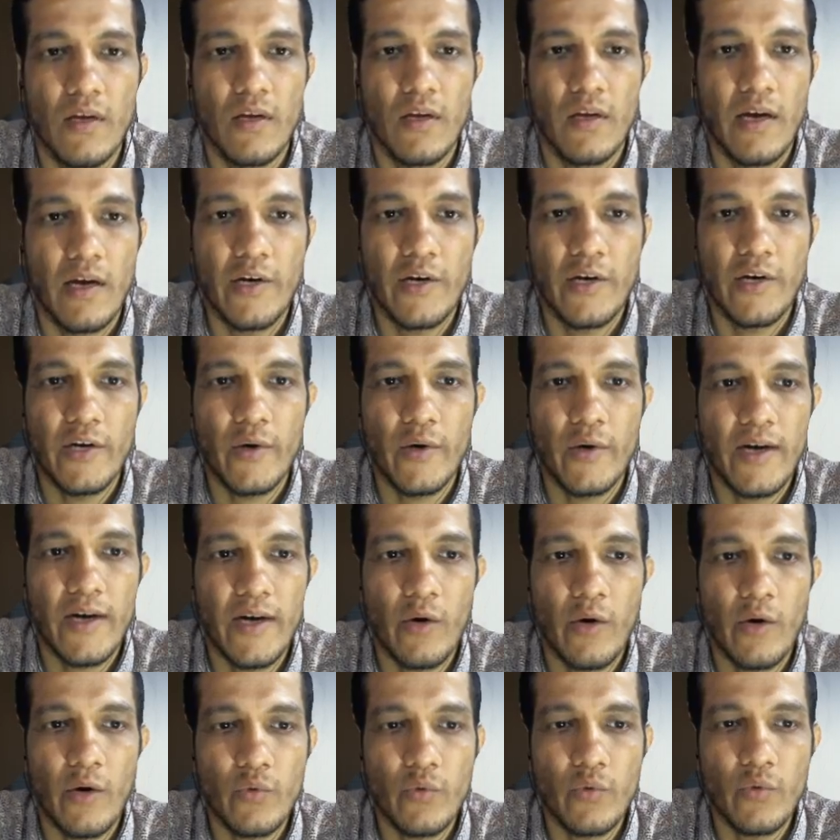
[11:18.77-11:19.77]
inward and
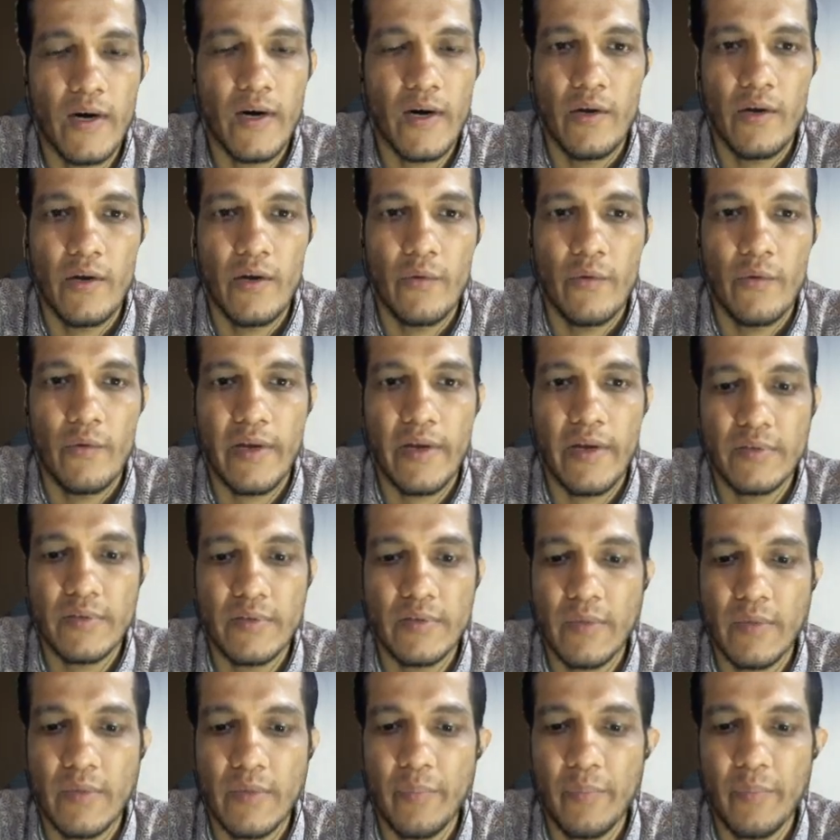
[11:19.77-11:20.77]
outward, we have
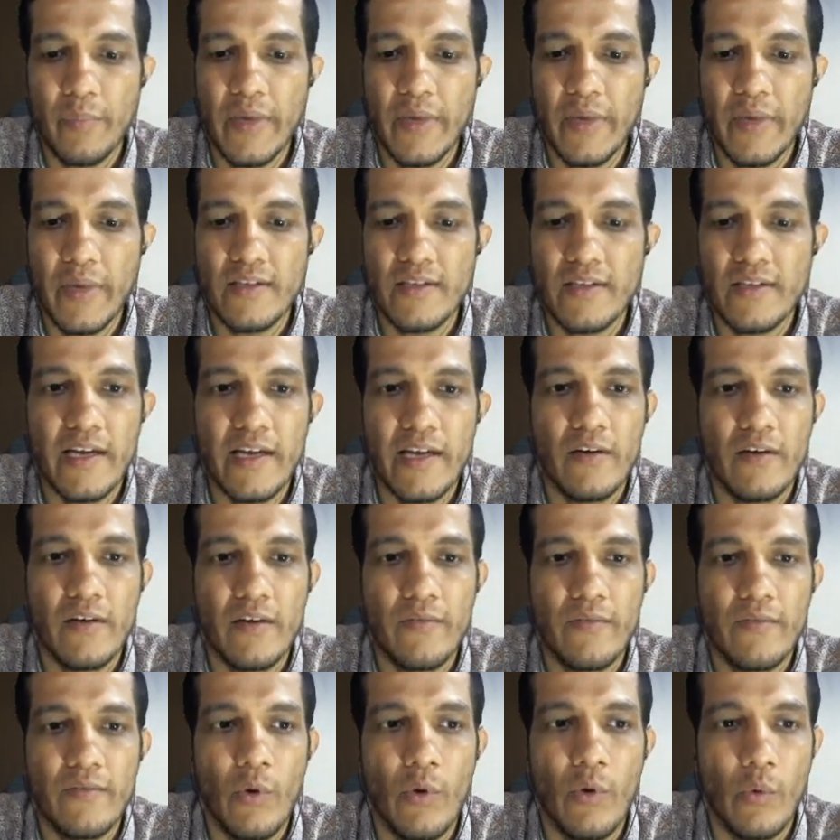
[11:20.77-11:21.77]
some comparison like
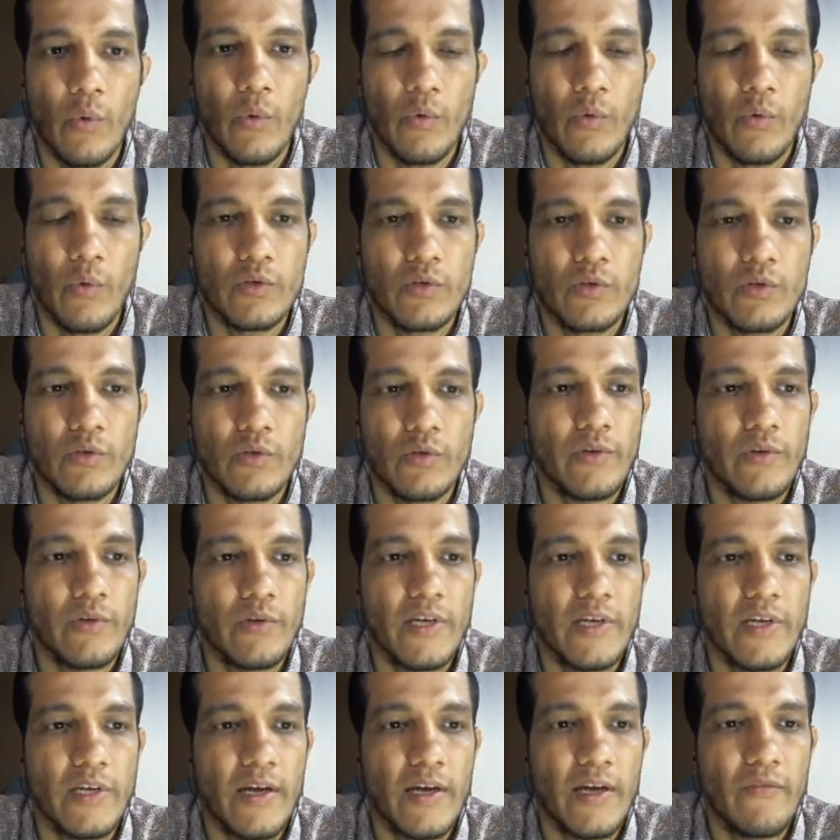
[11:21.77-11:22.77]
flow. So
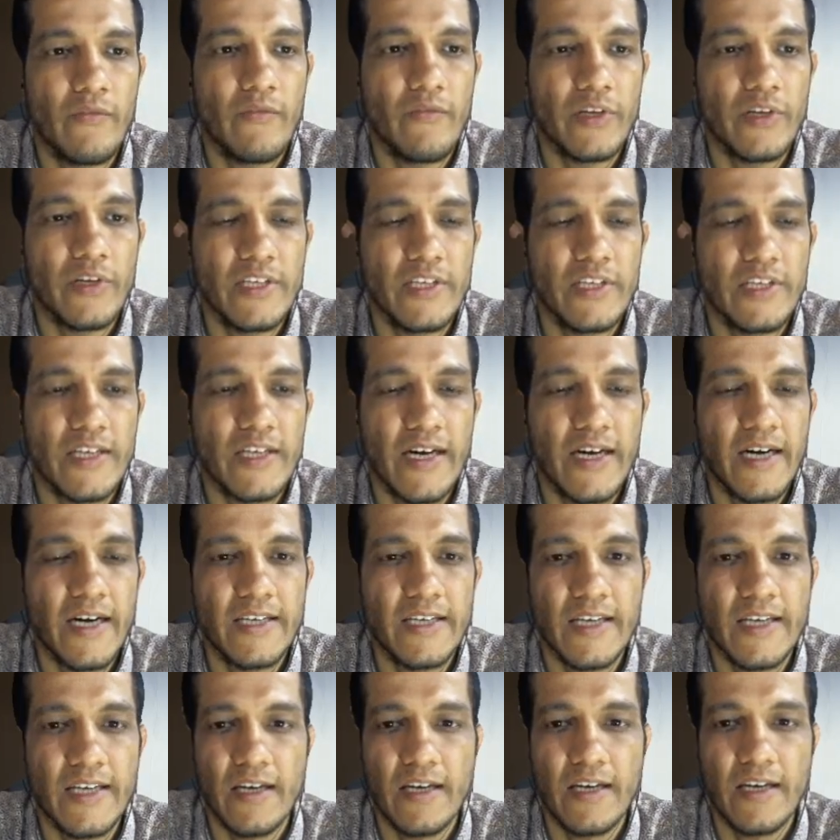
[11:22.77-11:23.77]
for this
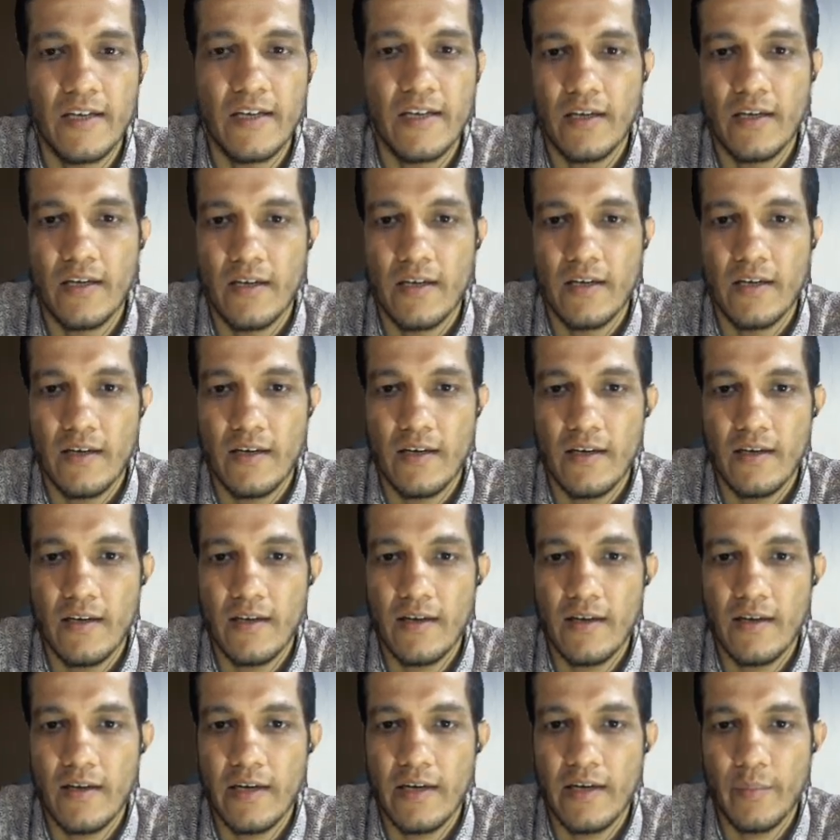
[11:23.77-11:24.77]
condition,
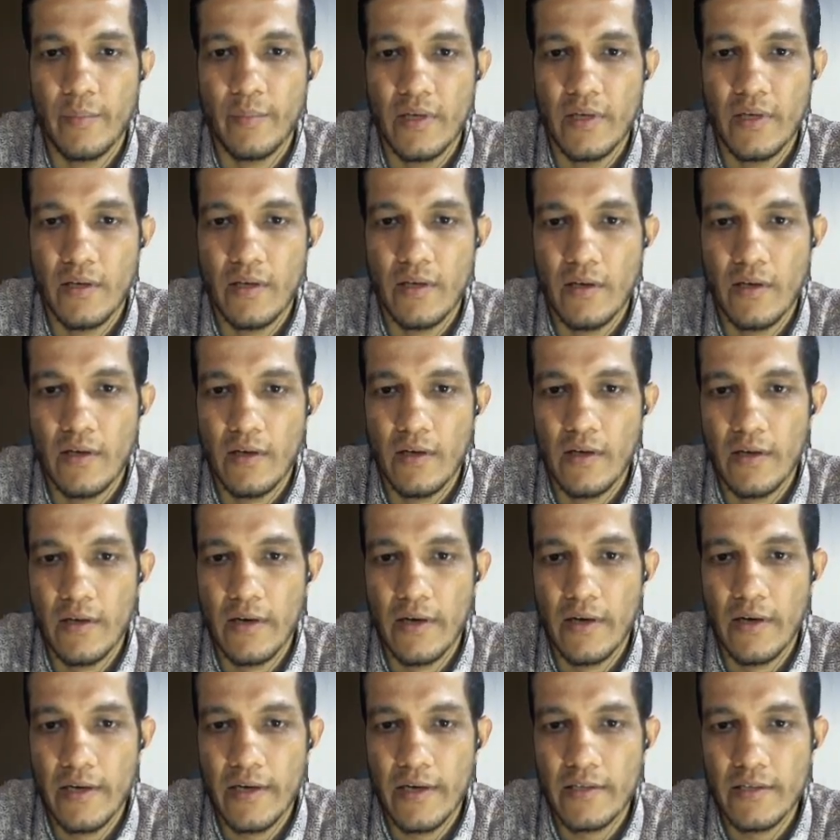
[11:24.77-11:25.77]
let me
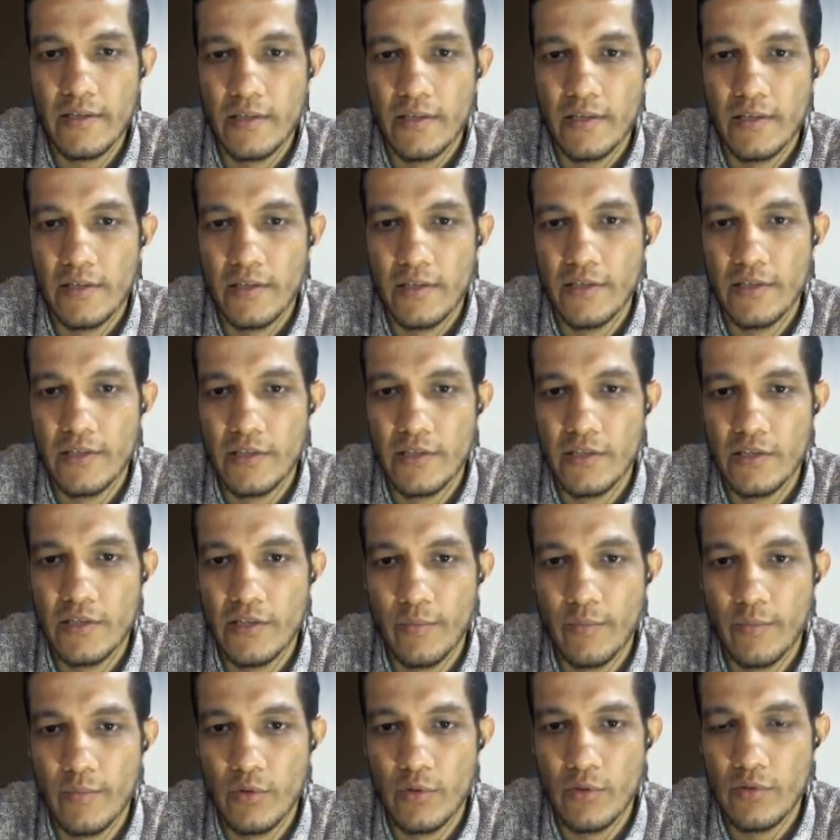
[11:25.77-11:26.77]
write. This is
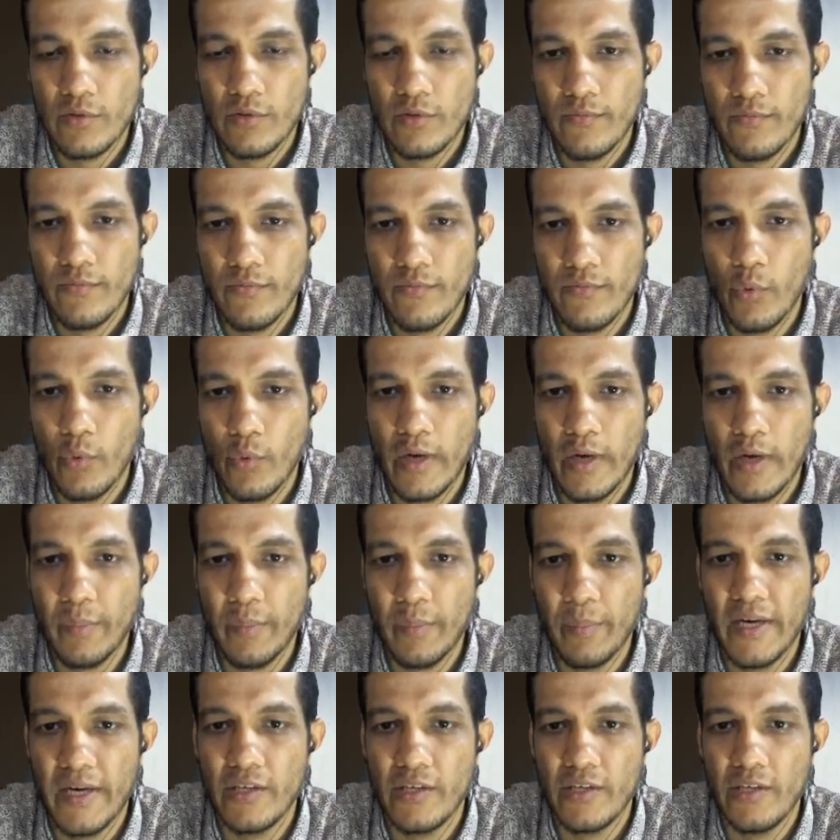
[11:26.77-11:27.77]
suppose flow
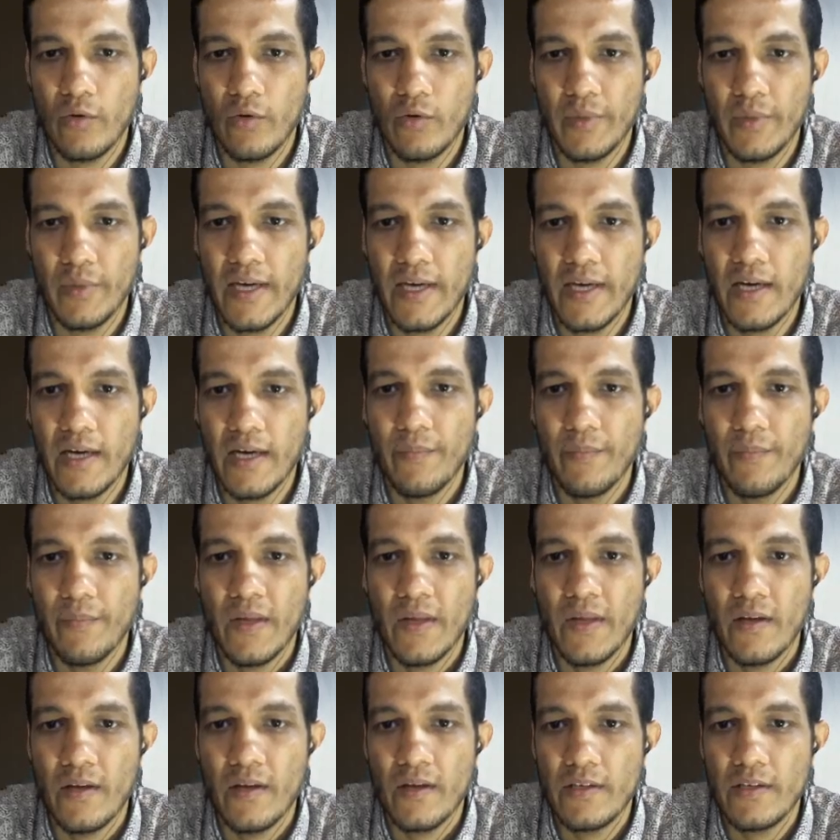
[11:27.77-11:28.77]
comparison will be there.
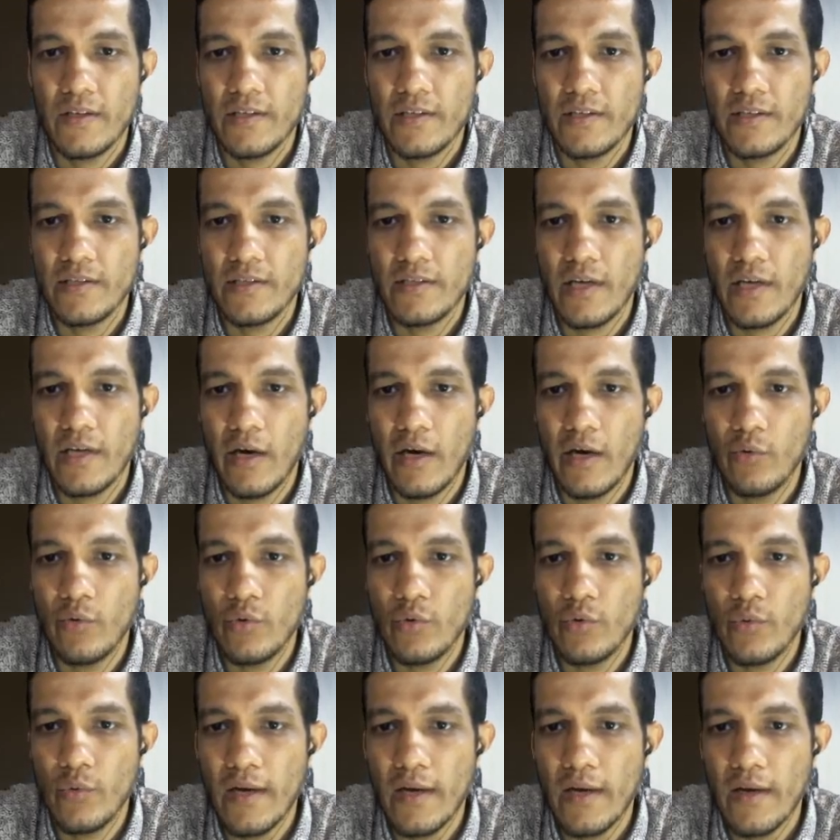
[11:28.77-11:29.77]
This is
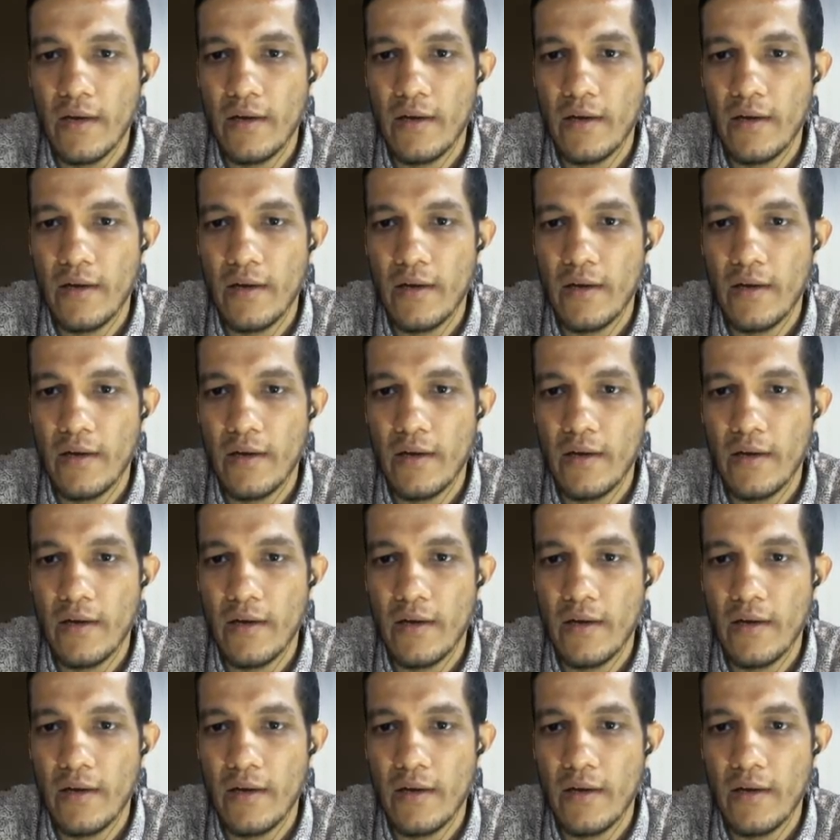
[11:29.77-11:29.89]
outward.